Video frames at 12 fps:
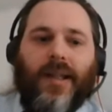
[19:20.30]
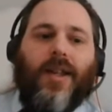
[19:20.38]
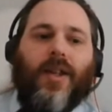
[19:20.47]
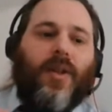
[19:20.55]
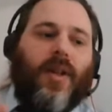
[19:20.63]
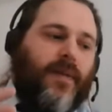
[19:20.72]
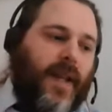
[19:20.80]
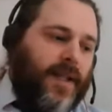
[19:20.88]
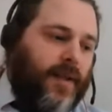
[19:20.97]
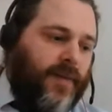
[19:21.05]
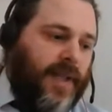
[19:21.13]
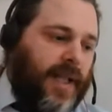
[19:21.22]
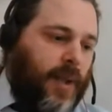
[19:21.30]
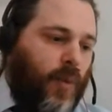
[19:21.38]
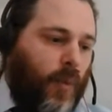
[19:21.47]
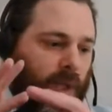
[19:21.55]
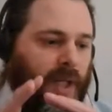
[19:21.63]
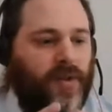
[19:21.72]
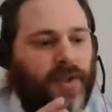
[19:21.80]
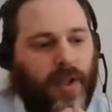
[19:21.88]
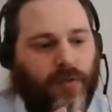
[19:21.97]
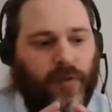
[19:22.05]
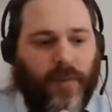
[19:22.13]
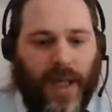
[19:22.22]
So effectively, what we used to do
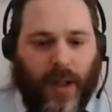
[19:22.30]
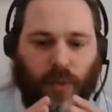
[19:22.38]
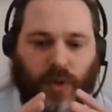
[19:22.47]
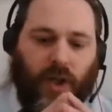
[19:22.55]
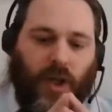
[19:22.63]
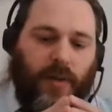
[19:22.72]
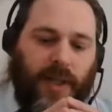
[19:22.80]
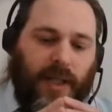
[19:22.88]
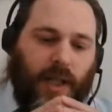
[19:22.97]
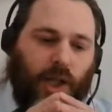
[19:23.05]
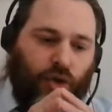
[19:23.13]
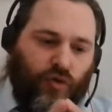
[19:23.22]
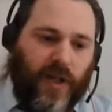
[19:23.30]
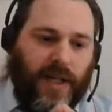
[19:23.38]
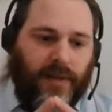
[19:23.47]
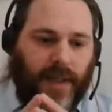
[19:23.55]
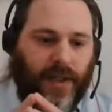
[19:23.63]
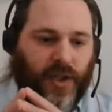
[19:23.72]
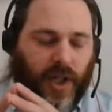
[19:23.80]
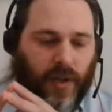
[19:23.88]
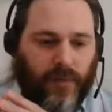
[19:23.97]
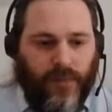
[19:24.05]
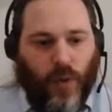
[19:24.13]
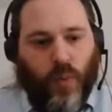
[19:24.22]
from that was not only agree things to go
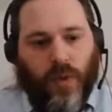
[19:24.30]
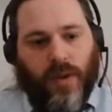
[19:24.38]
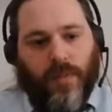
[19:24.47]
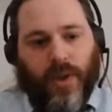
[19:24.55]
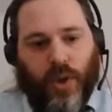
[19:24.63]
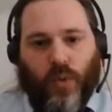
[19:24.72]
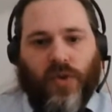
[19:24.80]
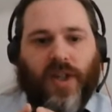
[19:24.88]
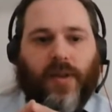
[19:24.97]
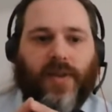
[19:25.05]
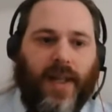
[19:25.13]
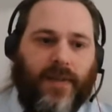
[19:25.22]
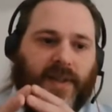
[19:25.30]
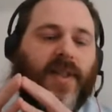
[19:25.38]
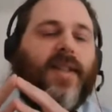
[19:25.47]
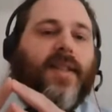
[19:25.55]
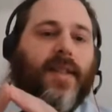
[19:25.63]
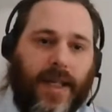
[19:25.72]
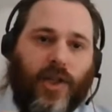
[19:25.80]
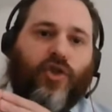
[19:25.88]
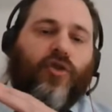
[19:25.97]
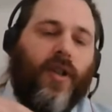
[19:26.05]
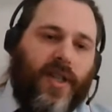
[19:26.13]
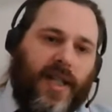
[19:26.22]
forward, but also set the success
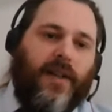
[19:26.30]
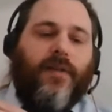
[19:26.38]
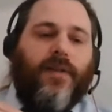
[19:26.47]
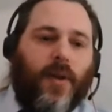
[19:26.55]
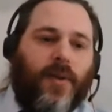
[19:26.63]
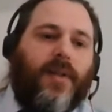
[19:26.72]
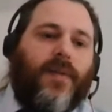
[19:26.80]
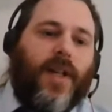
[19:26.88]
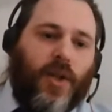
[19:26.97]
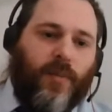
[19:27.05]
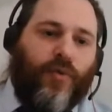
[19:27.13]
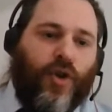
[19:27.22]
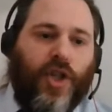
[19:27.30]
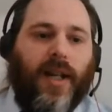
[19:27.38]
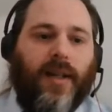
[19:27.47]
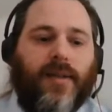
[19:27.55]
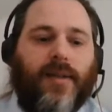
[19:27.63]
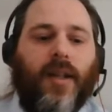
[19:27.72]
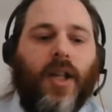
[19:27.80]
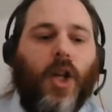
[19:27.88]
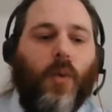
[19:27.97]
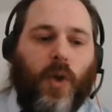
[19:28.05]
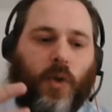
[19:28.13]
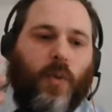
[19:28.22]
criteria for those innovation projects,
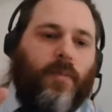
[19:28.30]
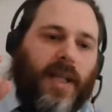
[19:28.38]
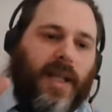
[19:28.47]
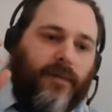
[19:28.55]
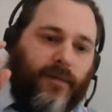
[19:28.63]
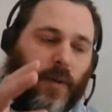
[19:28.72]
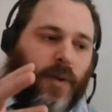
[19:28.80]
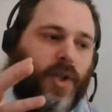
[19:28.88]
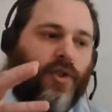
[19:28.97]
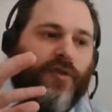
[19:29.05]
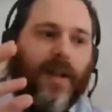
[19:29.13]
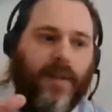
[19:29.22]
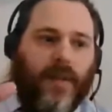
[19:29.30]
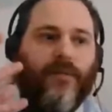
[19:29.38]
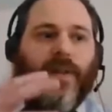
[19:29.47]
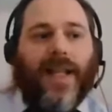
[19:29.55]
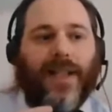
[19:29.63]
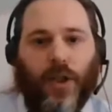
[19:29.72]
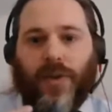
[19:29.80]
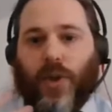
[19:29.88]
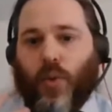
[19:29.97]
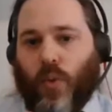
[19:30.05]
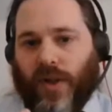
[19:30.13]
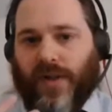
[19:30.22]
which would be focused around the value the
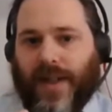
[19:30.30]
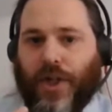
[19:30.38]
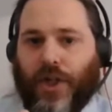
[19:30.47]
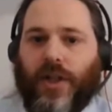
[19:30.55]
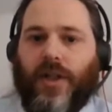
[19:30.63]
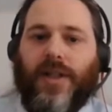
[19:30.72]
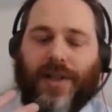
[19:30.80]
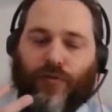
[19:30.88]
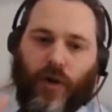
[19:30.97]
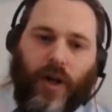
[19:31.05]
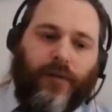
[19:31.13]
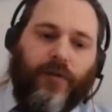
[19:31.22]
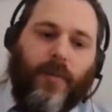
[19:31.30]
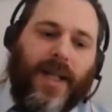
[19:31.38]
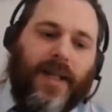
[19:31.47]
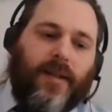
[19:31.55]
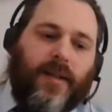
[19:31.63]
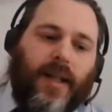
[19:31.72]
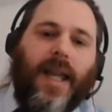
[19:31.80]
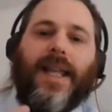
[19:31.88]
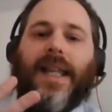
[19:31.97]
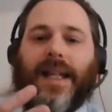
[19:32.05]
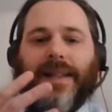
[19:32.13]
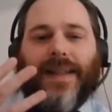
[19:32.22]
organization could derive from it and
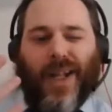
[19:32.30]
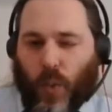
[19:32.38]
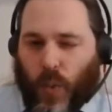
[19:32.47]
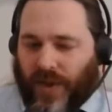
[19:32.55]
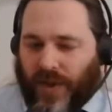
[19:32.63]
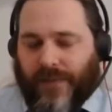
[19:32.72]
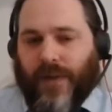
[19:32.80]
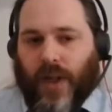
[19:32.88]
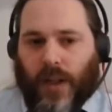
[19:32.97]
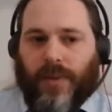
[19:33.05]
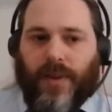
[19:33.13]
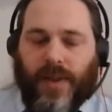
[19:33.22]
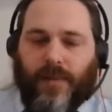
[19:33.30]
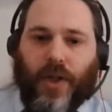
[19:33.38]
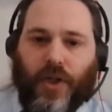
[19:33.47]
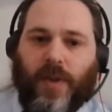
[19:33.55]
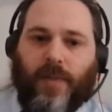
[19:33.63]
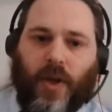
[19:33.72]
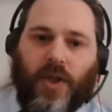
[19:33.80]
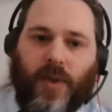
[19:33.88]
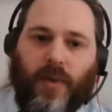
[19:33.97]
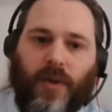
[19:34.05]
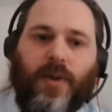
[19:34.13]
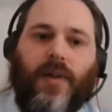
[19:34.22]
getting that quantifiable as much as
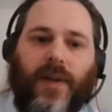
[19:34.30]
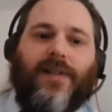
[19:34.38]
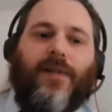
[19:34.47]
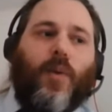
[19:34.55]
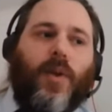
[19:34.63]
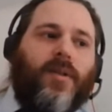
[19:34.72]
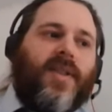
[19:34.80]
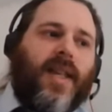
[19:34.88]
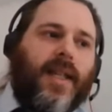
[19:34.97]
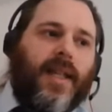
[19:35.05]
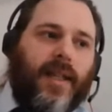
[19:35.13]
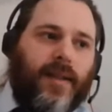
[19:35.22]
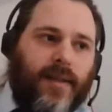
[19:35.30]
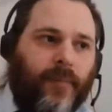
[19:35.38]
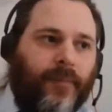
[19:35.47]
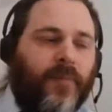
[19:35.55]
possible. So effectively what you'd say is,